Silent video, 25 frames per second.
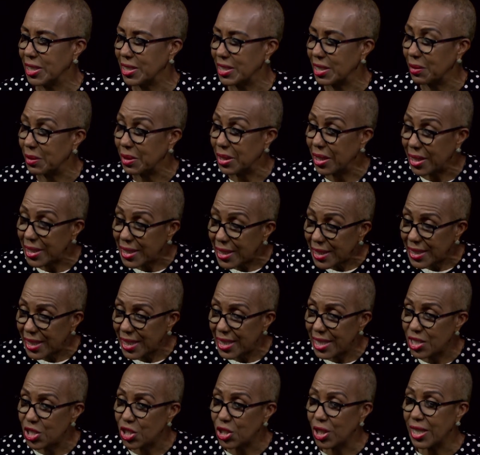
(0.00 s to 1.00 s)
They were not
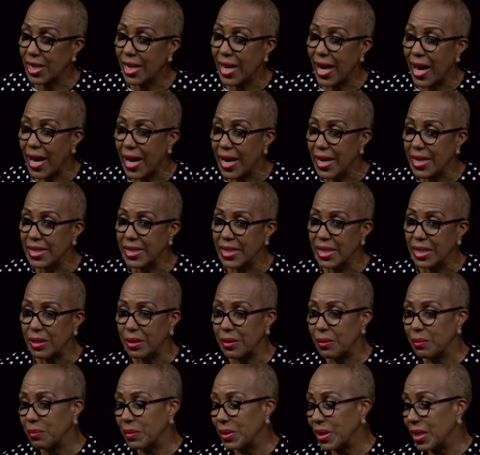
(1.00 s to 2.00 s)
engaged online.
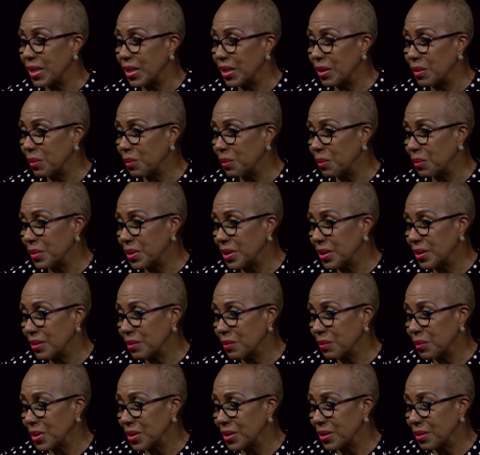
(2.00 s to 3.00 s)

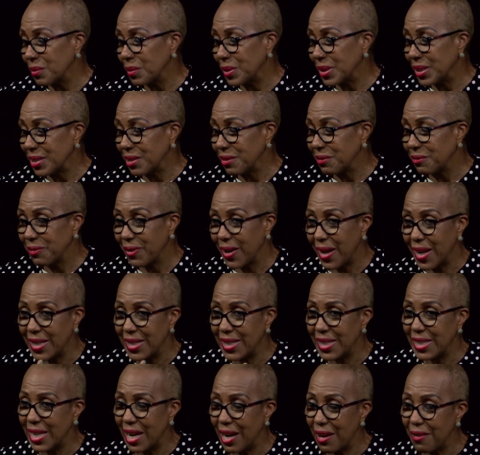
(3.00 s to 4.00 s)
We didn't find
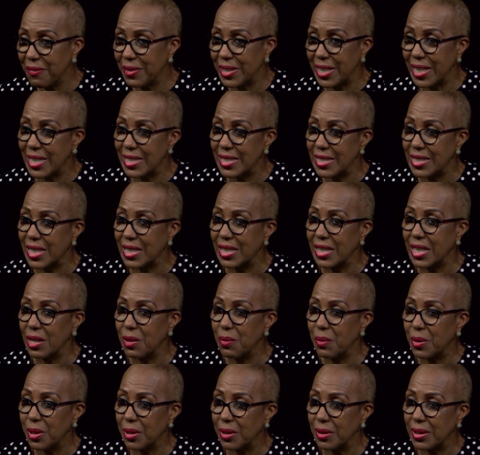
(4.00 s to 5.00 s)
any evidence that they
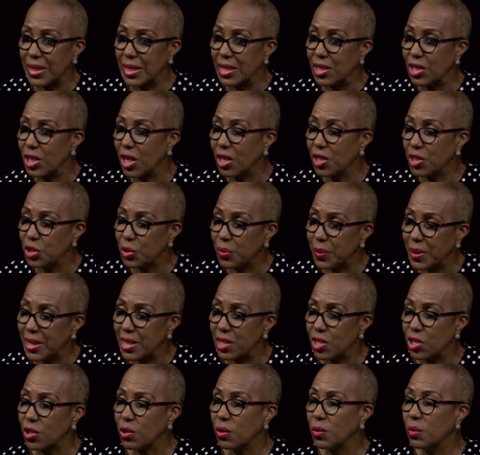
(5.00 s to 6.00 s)
were in touch with the
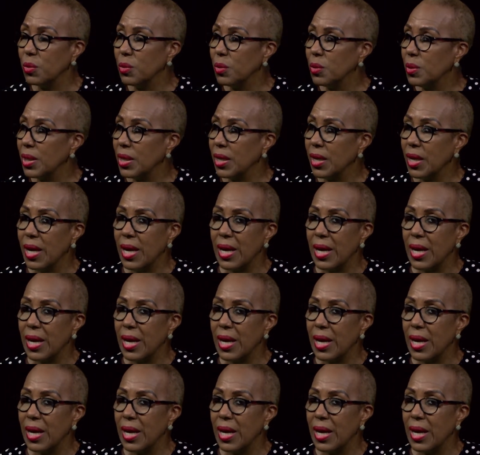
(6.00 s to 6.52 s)
school.